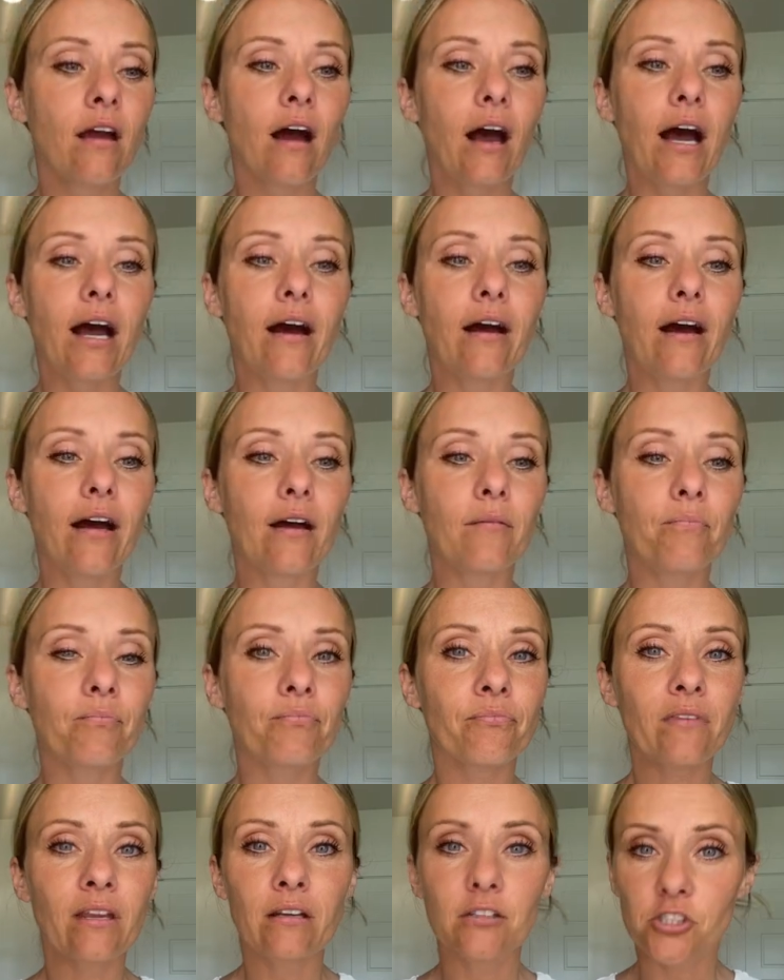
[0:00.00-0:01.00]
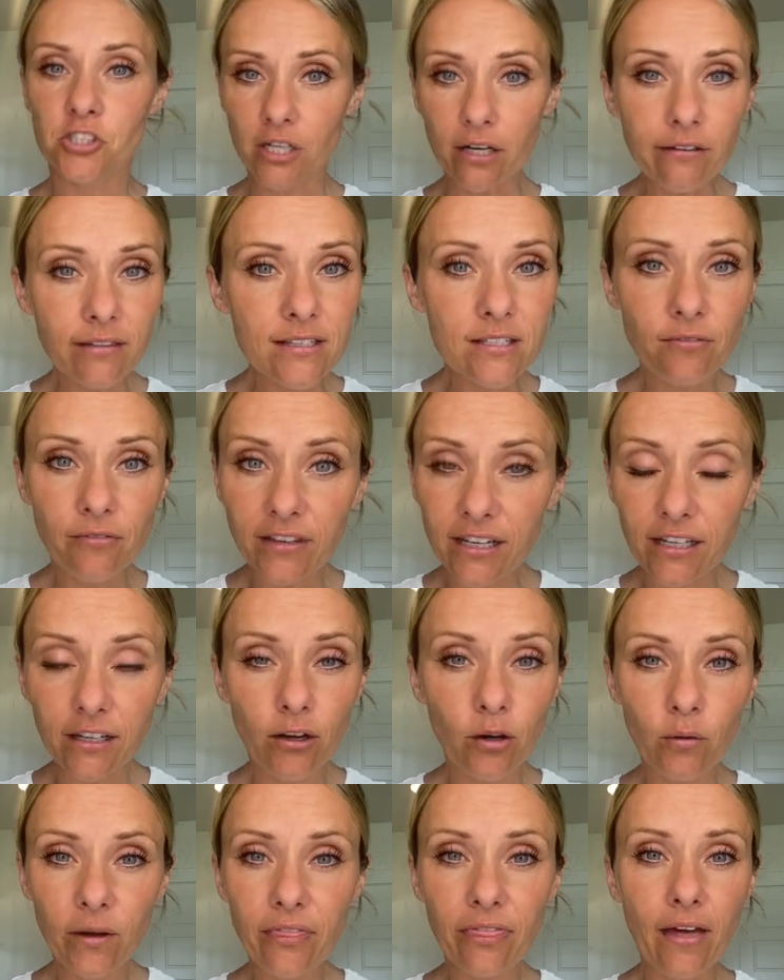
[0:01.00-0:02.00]
Um, share this
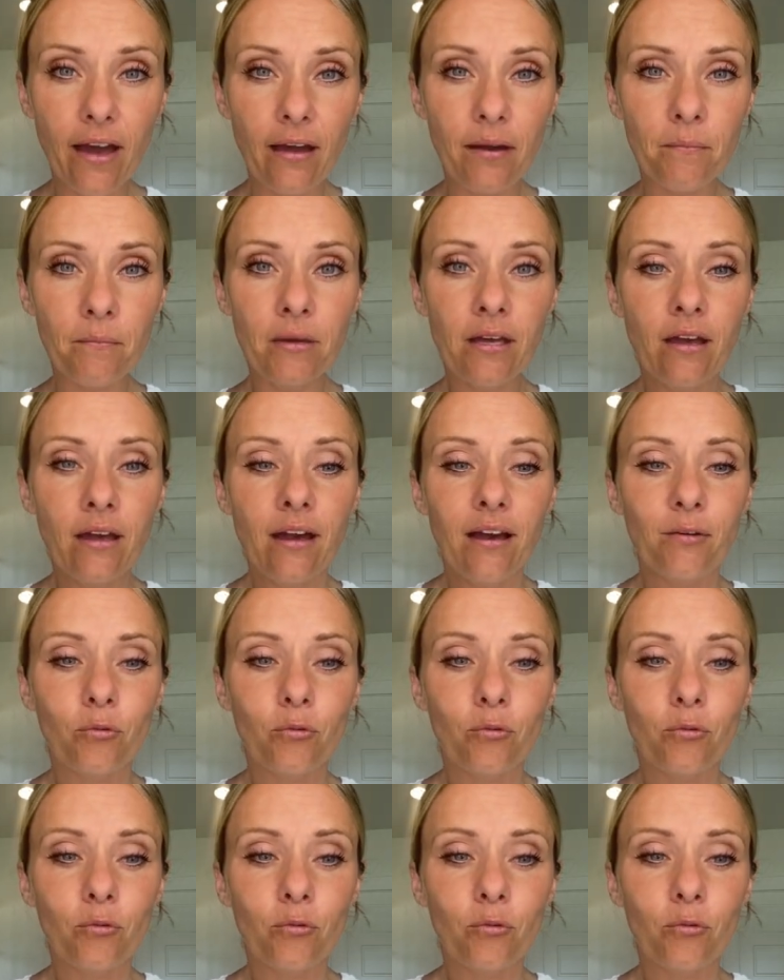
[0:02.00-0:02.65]
video with them.